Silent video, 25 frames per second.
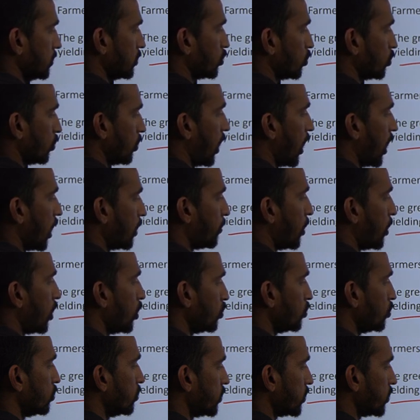so Lal
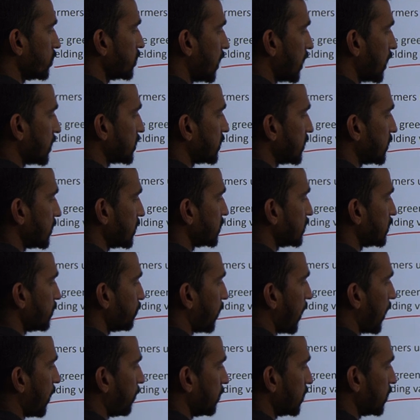Bahadur Shastri is the
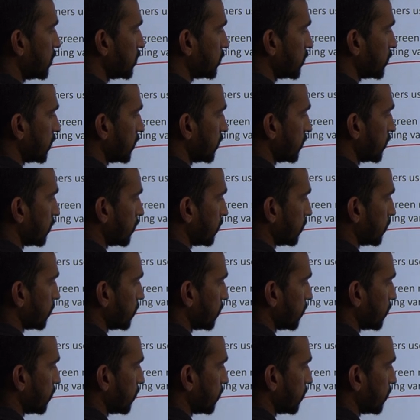prime minister.